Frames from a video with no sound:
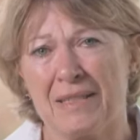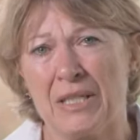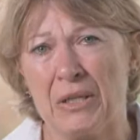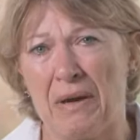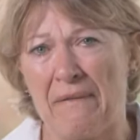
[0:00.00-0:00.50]

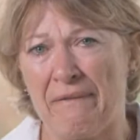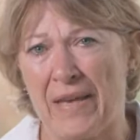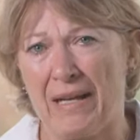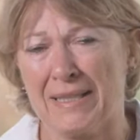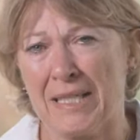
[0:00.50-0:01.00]
you know, I
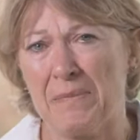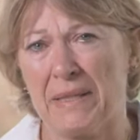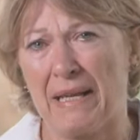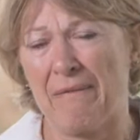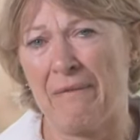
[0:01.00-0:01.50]
failed him
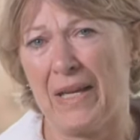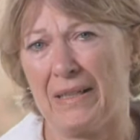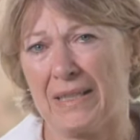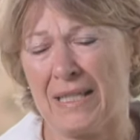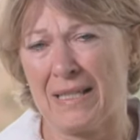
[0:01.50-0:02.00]
and I
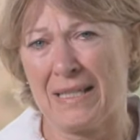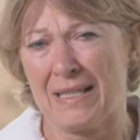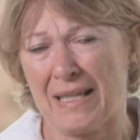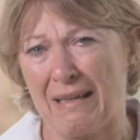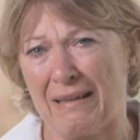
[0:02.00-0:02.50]
failed to
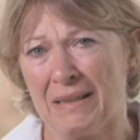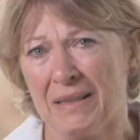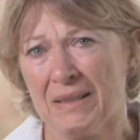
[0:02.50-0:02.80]
see